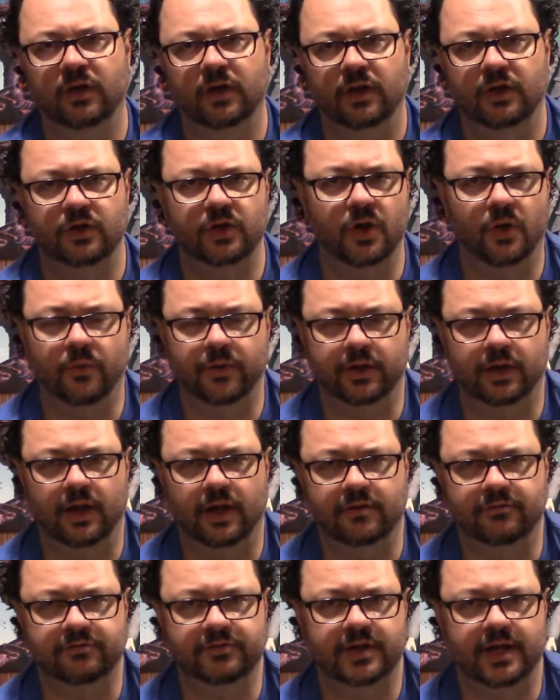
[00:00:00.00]
know and
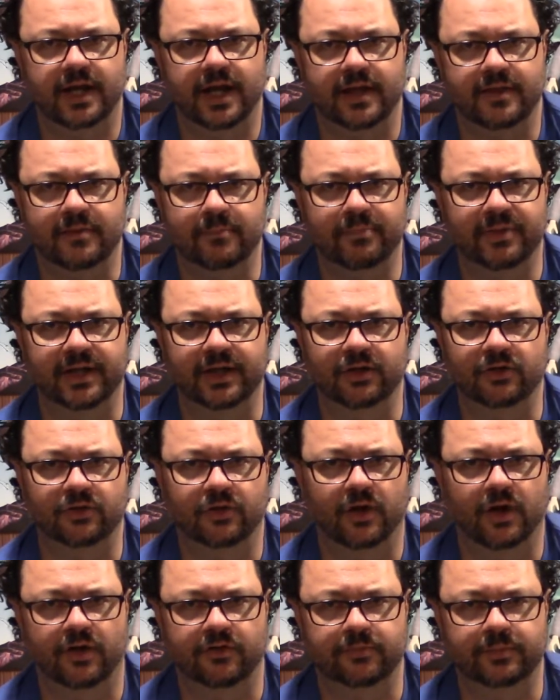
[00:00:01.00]
love today, the Bing
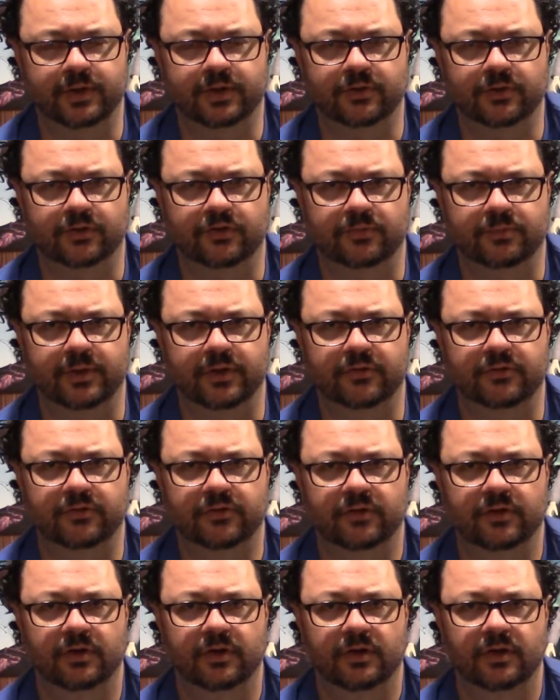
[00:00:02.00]
Crosby Christmas,
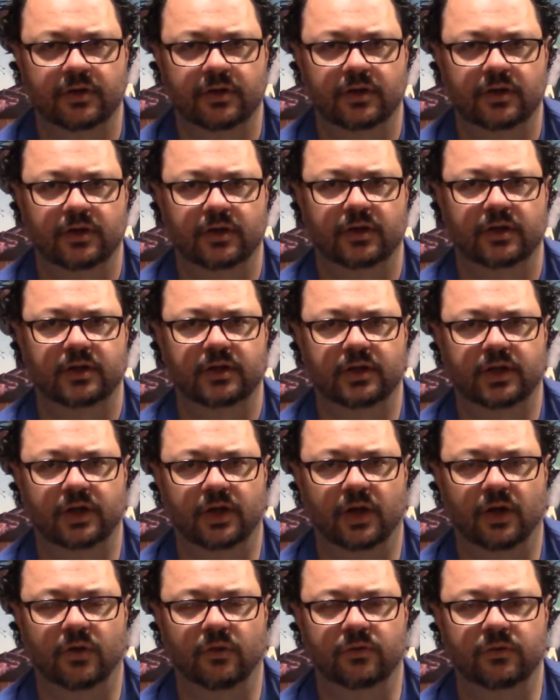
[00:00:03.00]
you
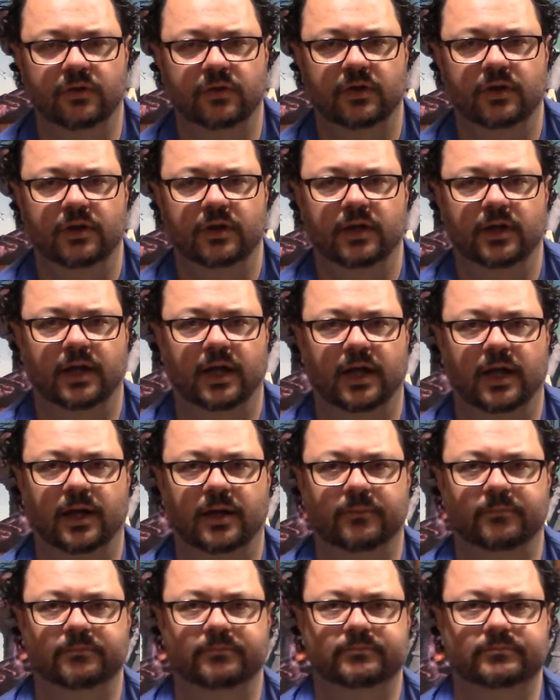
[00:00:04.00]
know, um,